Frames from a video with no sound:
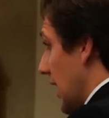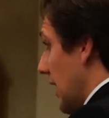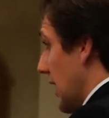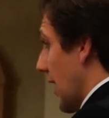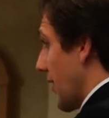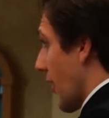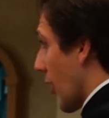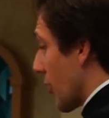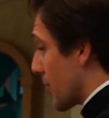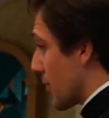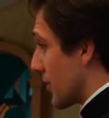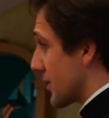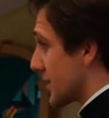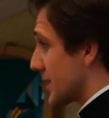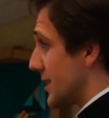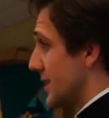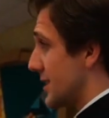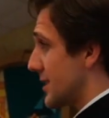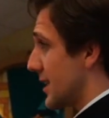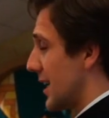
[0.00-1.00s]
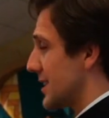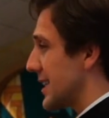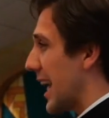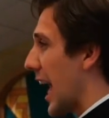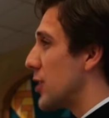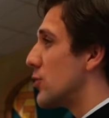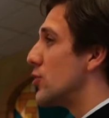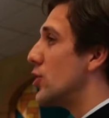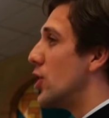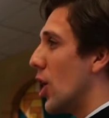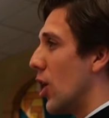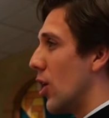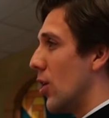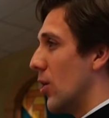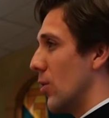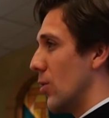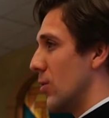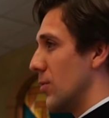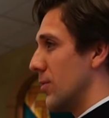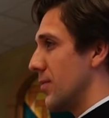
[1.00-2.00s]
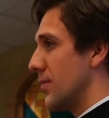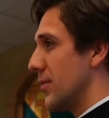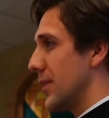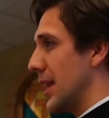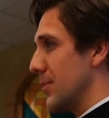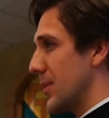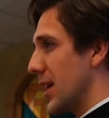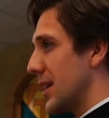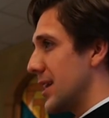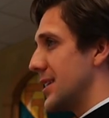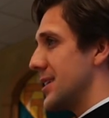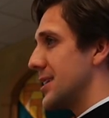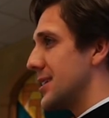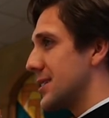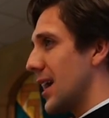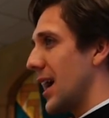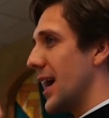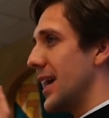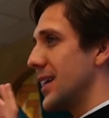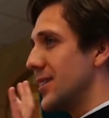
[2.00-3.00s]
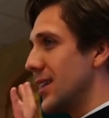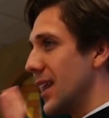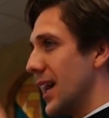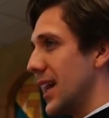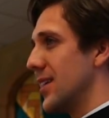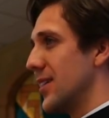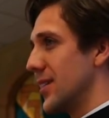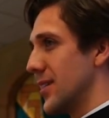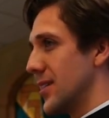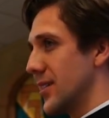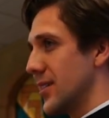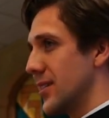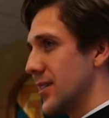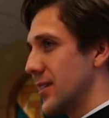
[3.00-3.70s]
And the other person says, I don't know. I'm going to decide later.